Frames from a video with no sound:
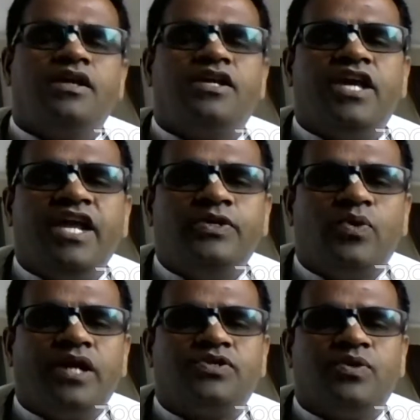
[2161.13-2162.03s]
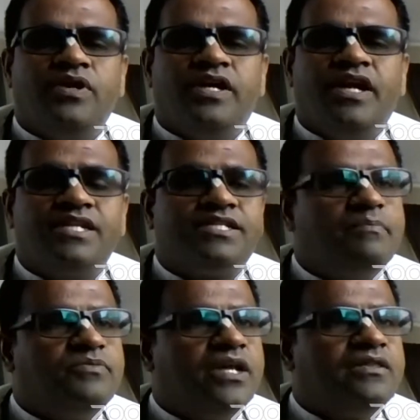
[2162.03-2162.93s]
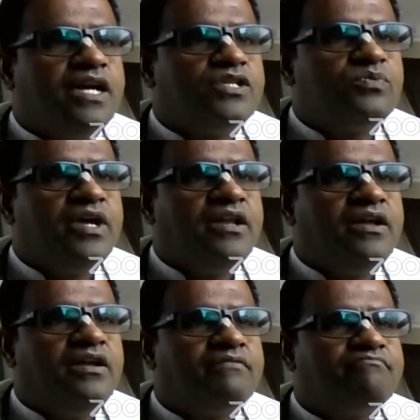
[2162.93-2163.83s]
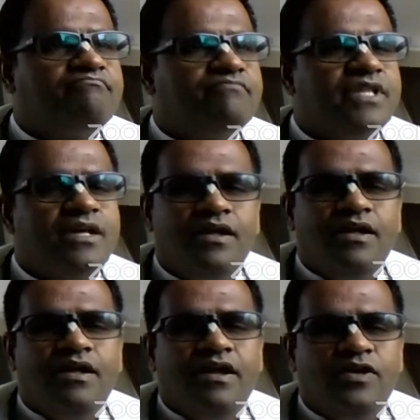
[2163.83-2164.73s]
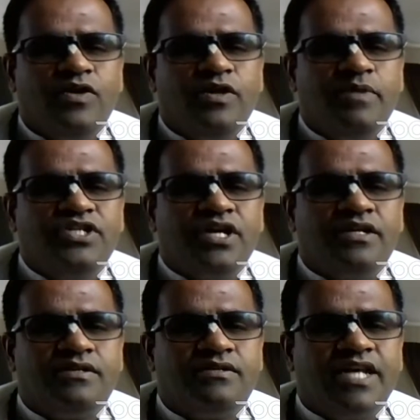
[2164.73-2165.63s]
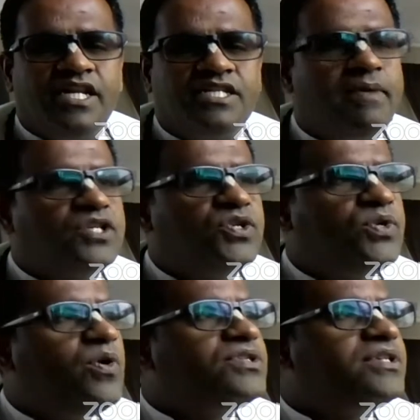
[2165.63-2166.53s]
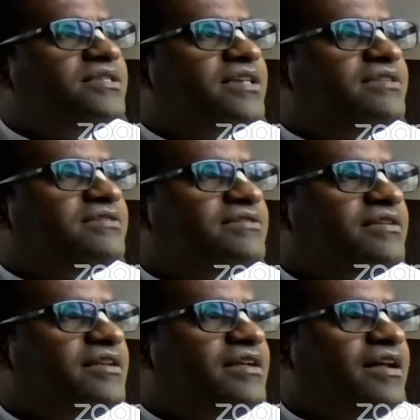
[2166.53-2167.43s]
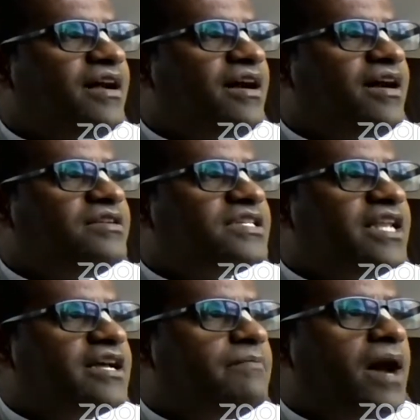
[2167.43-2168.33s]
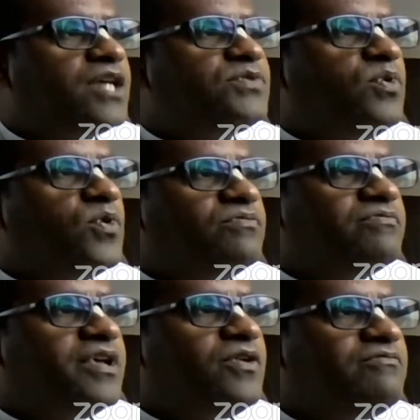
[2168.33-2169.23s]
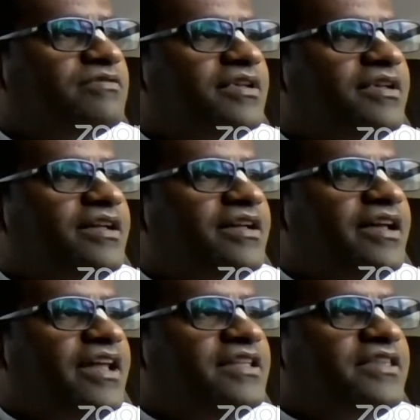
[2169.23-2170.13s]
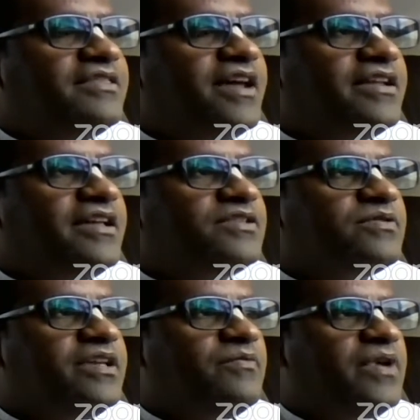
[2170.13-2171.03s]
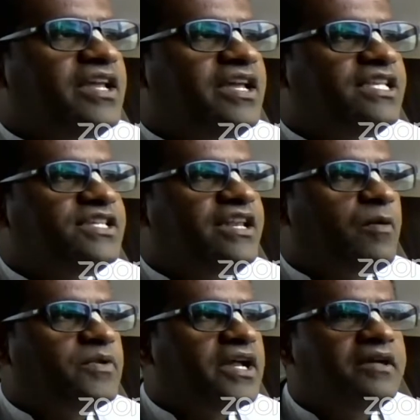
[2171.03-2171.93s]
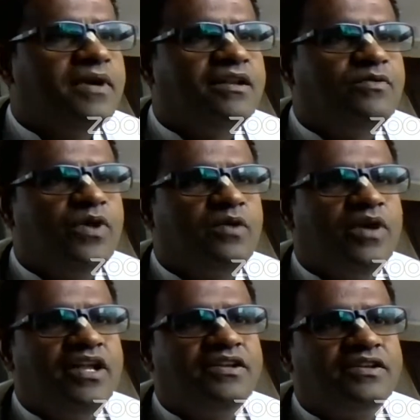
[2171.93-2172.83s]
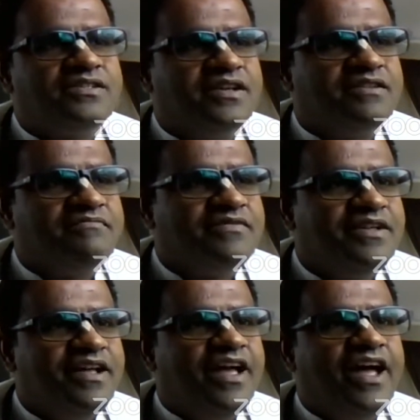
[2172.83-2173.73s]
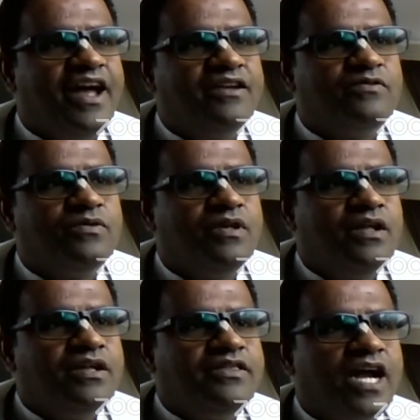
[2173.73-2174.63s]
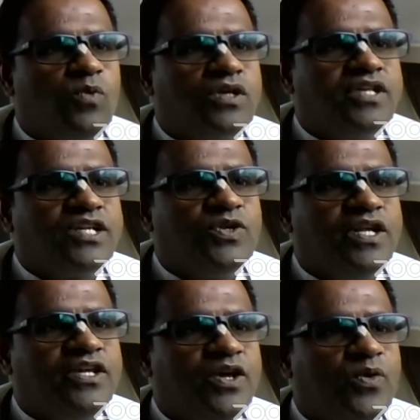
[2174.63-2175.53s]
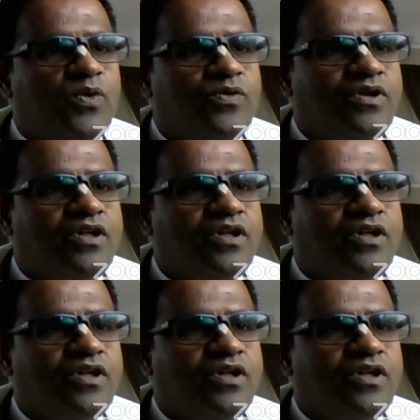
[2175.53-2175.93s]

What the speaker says: keen to actually get something that is very immediate satisfaction to our senses, just like a fast food, anything that is very easily obtainable, we are very interested, and that was actually give